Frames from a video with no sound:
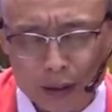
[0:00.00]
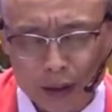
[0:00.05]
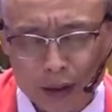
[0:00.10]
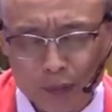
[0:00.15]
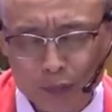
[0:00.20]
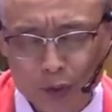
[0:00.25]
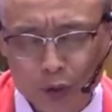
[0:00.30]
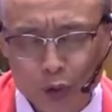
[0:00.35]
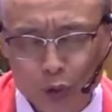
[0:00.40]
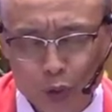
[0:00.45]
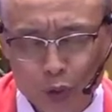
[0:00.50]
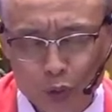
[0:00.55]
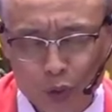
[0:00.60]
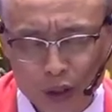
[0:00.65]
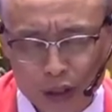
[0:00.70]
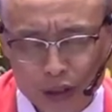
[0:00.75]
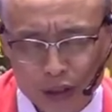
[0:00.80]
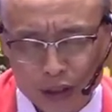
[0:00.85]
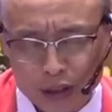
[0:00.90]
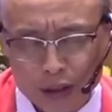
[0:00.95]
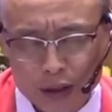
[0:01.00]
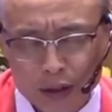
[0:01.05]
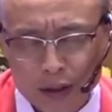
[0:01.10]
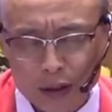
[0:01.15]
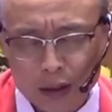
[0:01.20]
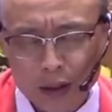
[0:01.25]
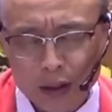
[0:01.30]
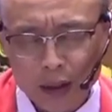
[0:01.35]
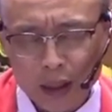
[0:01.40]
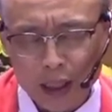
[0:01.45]
even you
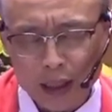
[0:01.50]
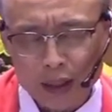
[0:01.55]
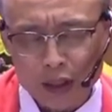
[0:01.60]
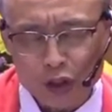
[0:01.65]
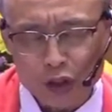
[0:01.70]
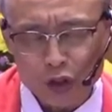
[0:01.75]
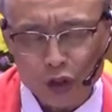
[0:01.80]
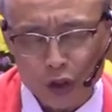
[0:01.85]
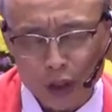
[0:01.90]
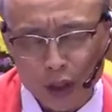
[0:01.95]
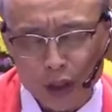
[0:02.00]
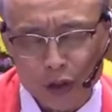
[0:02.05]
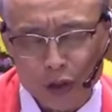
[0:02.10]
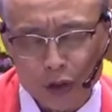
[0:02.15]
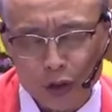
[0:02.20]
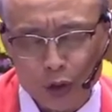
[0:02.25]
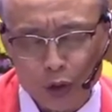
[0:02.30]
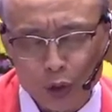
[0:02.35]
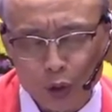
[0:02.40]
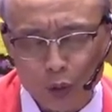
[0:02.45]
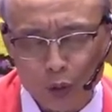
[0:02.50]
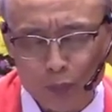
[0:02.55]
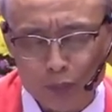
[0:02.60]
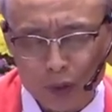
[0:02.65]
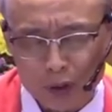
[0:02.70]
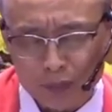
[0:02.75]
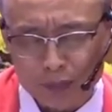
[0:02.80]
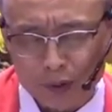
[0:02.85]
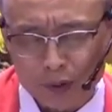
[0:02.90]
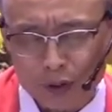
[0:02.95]
listen and change your
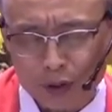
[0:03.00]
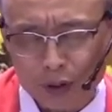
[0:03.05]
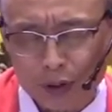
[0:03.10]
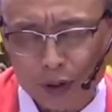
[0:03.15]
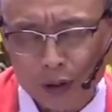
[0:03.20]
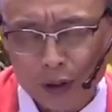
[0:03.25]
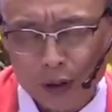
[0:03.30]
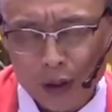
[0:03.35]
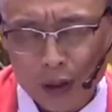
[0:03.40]
purpose.